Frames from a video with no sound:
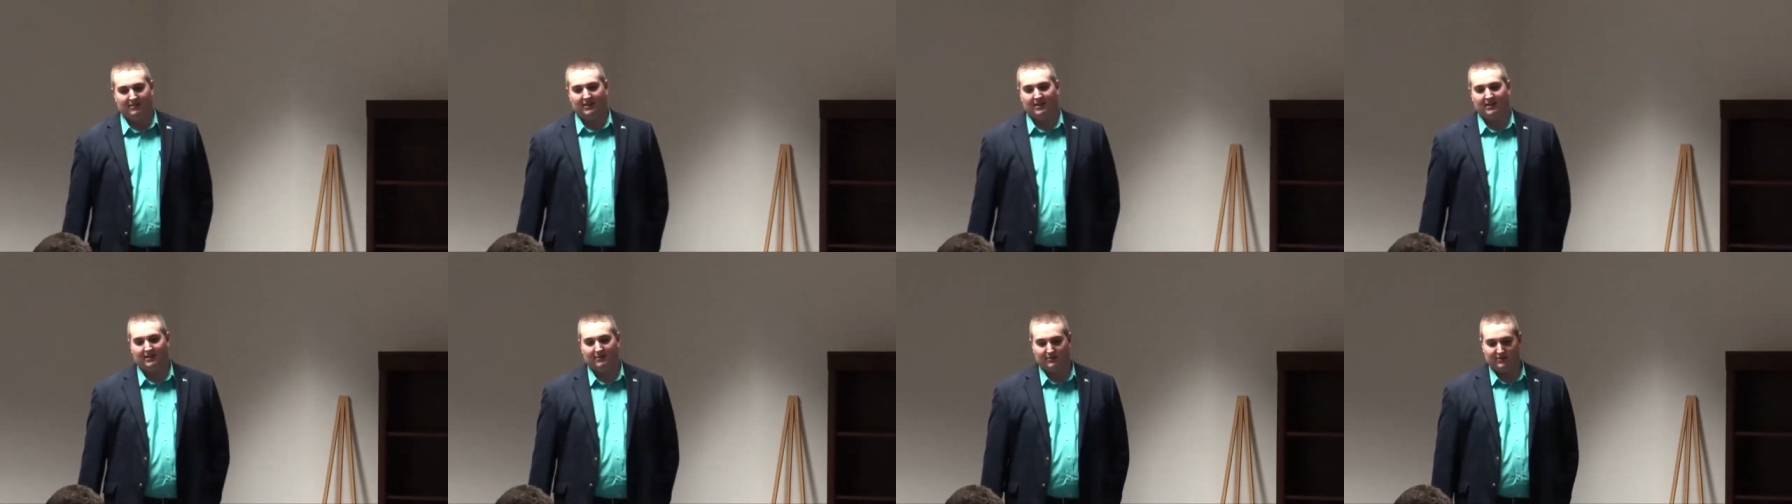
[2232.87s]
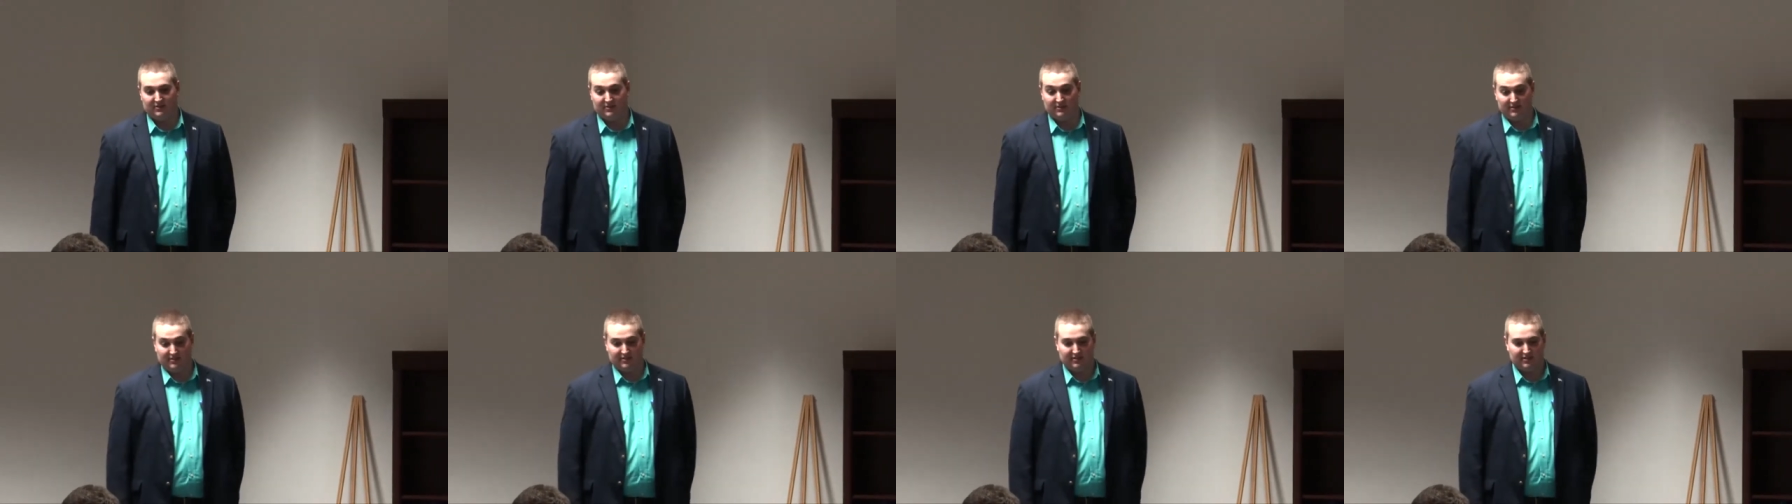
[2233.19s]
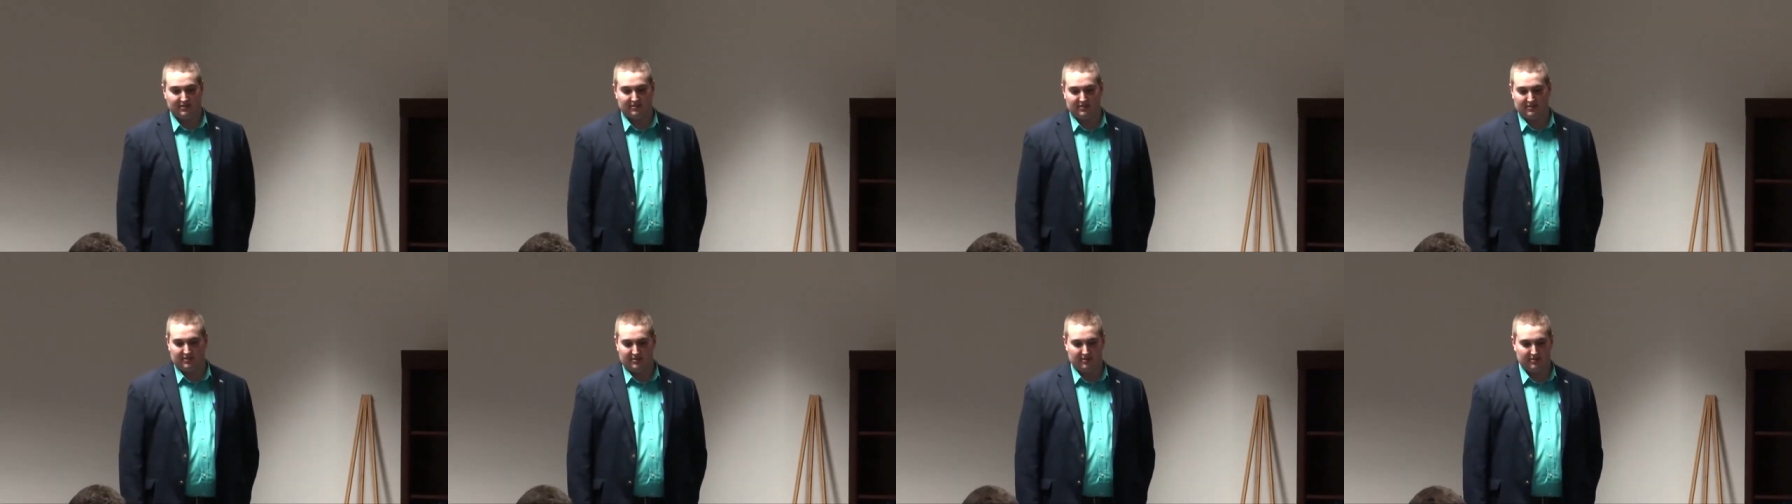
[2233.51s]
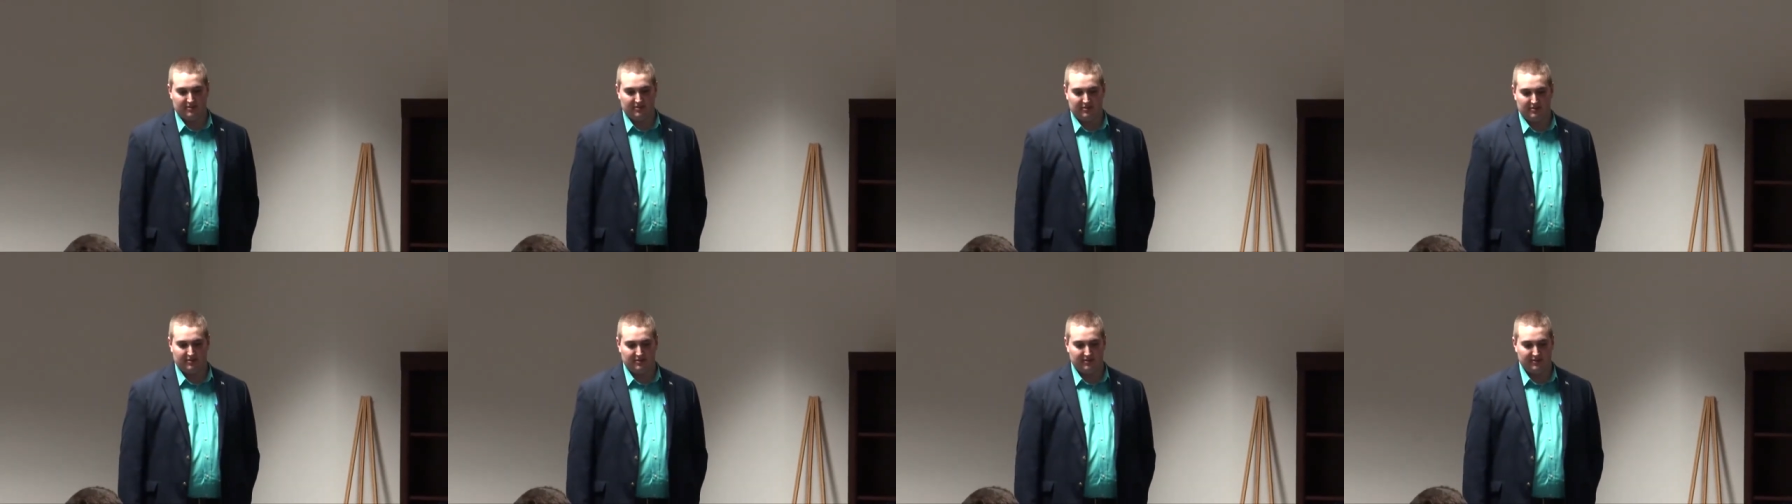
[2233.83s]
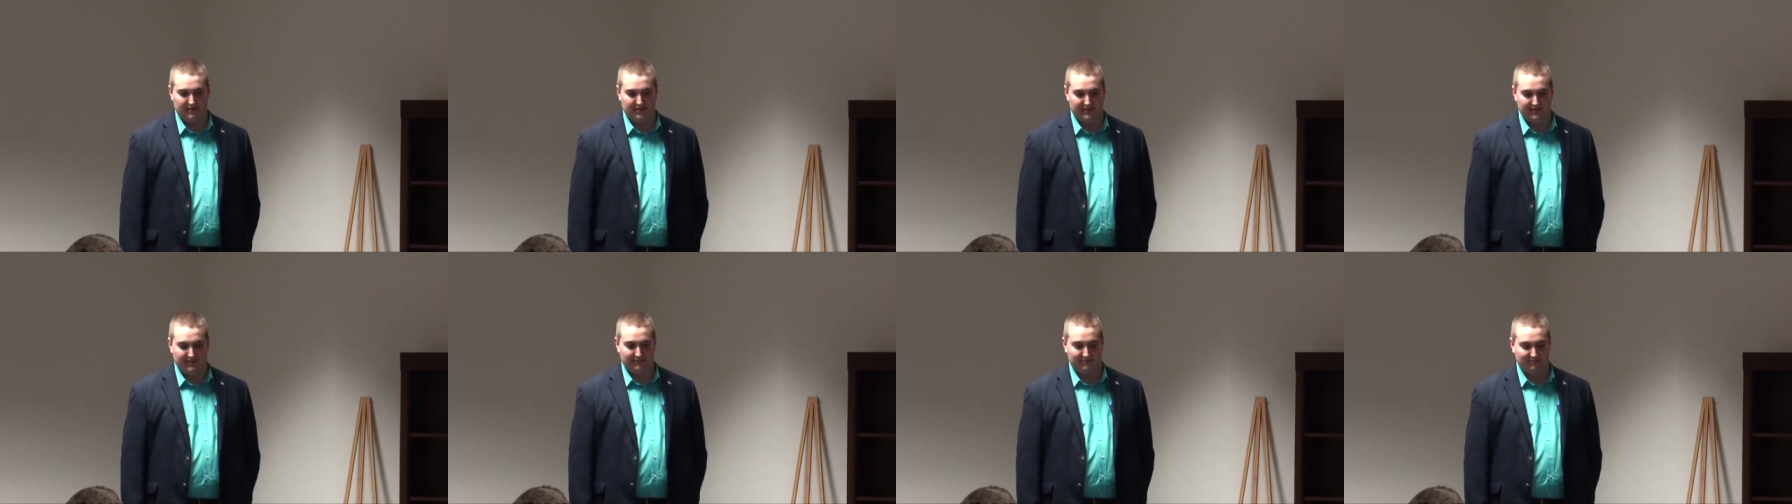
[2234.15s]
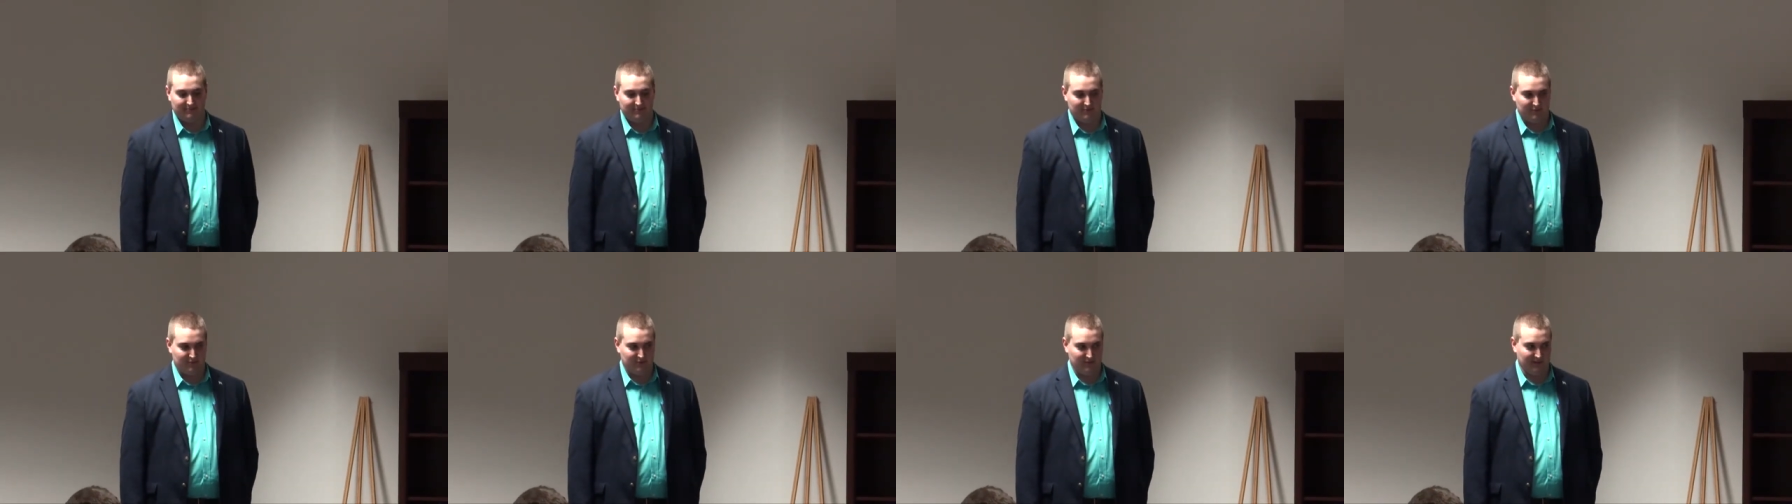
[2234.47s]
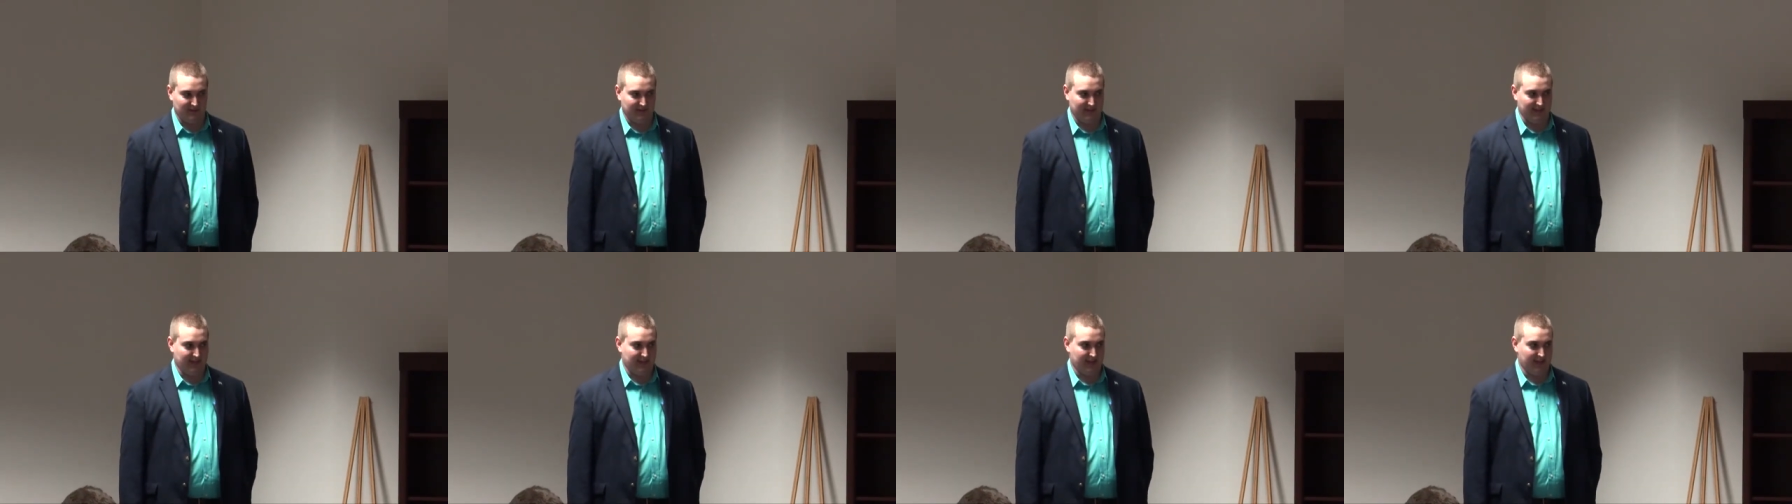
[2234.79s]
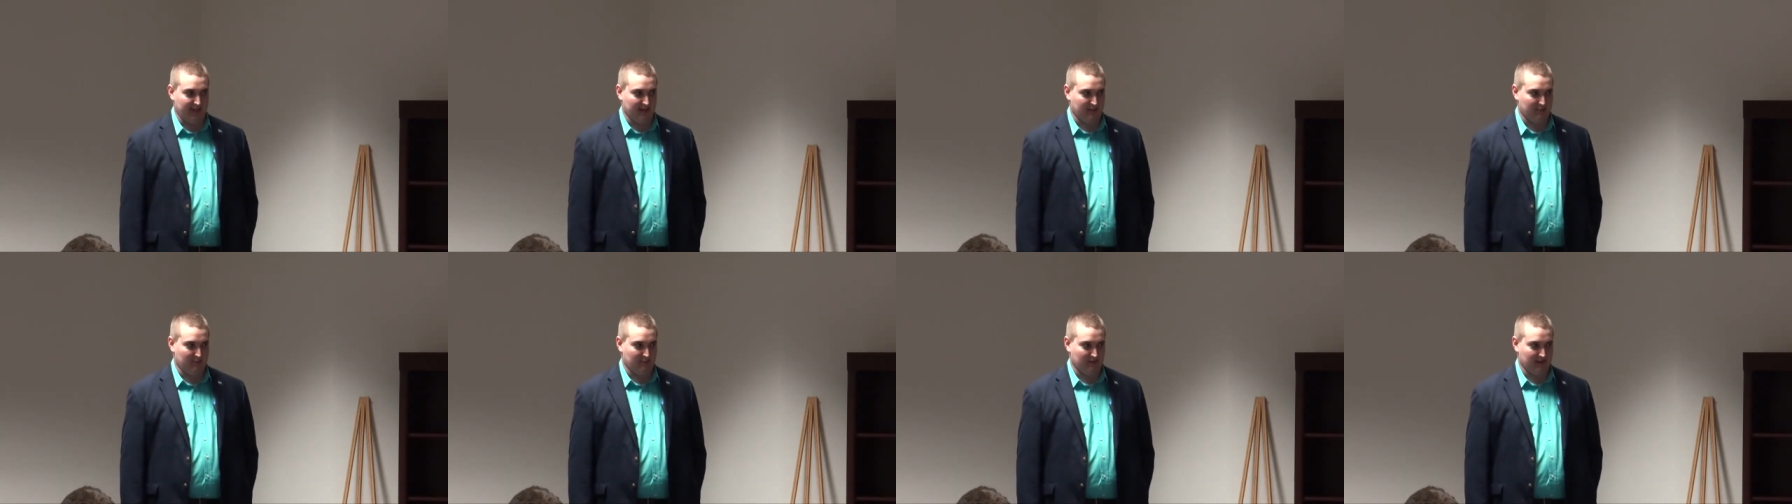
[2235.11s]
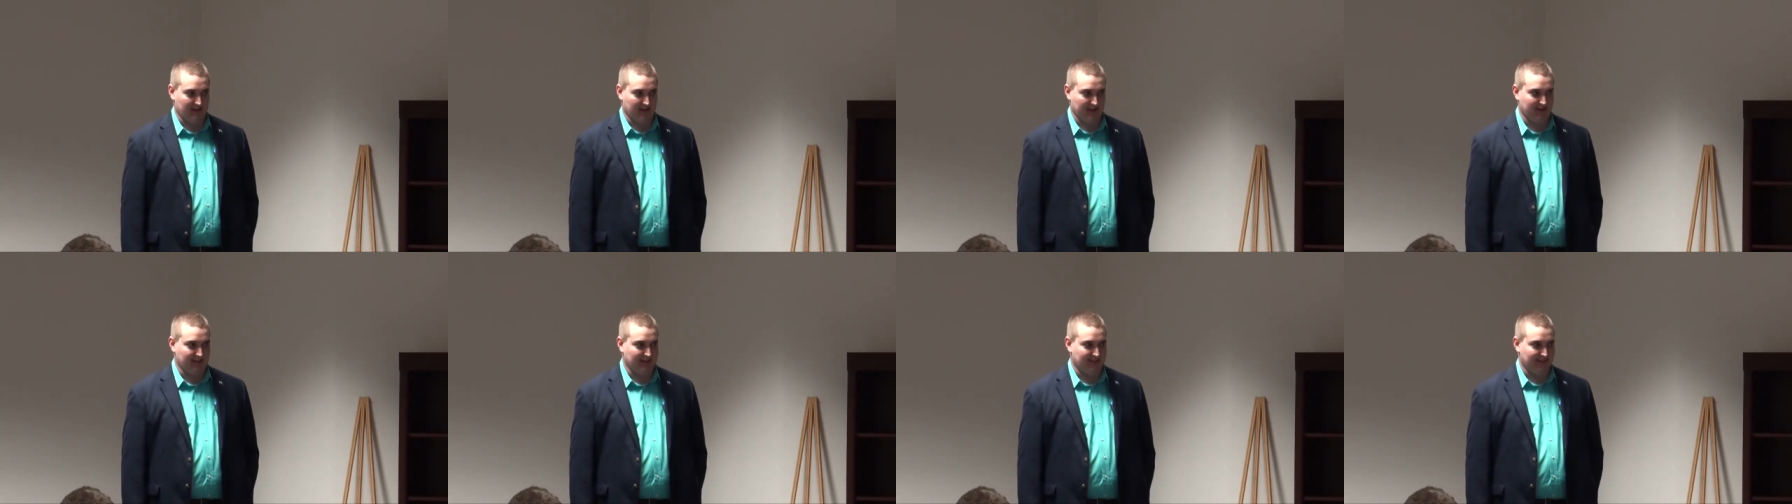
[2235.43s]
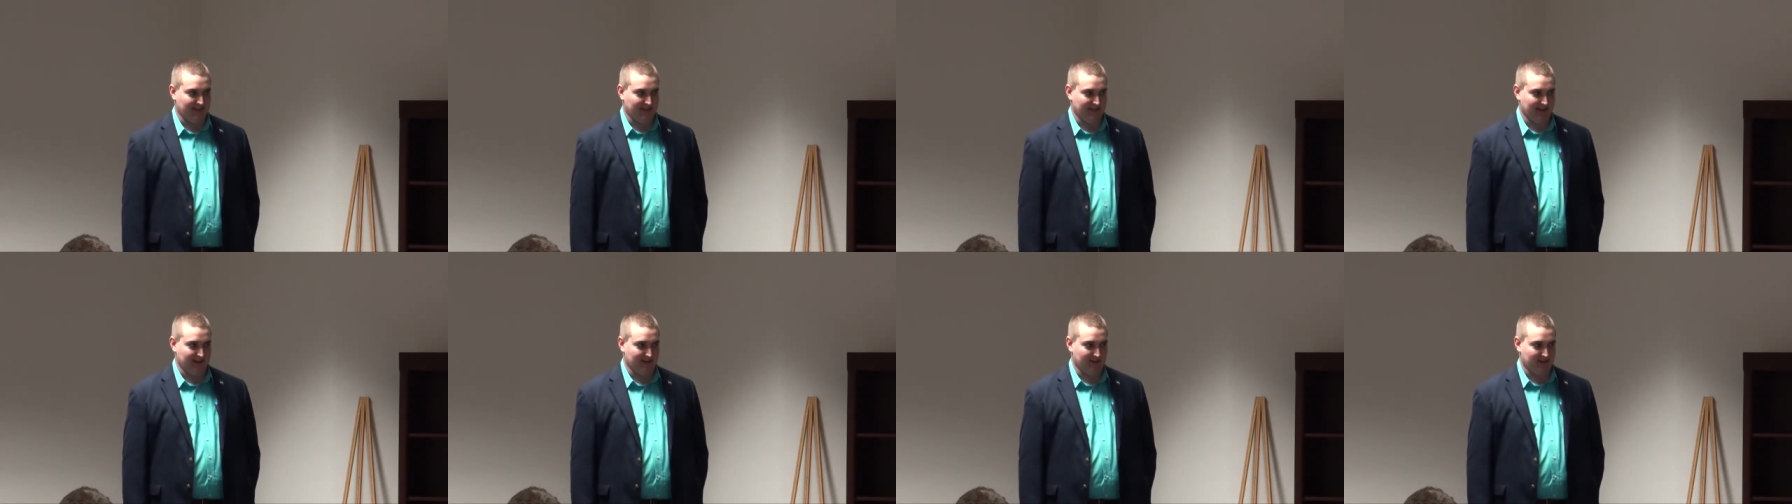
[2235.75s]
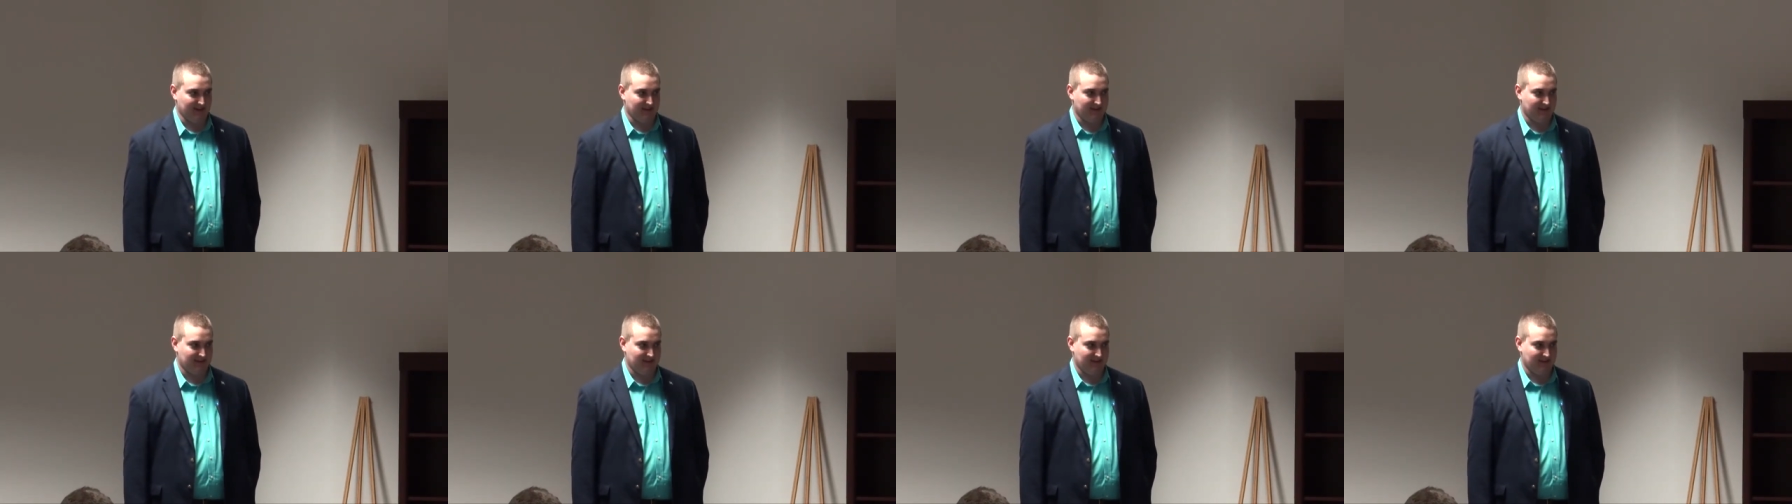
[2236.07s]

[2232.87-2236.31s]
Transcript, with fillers: I was just um, thrilled to death when I got the letter.